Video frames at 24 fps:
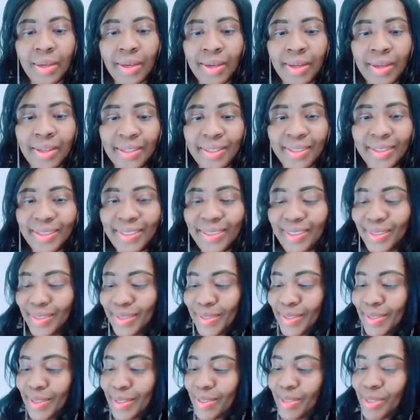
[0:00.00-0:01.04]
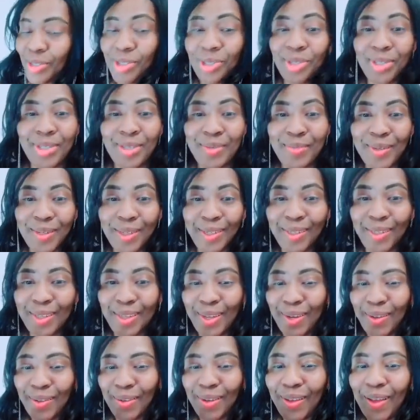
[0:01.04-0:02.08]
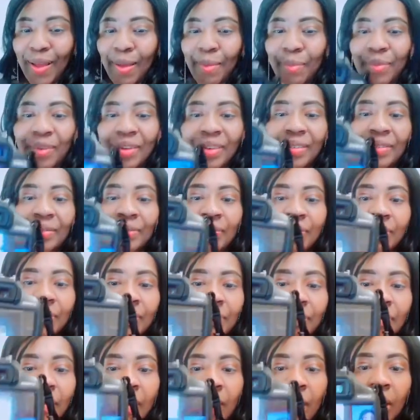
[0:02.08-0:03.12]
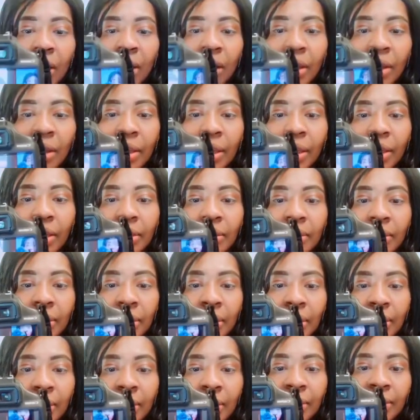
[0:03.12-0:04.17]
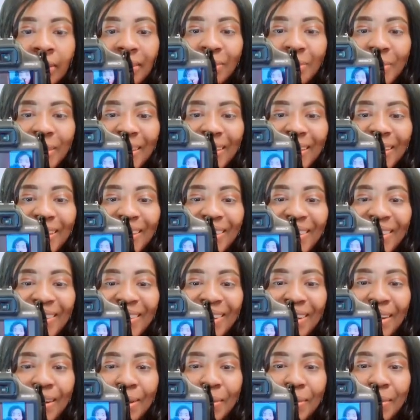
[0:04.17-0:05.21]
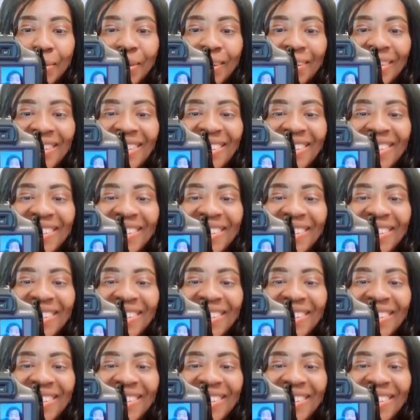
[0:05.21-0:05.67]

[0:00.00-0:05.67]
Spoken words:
so did you see my Canon camera? Yeah, see, this is my Canon camera.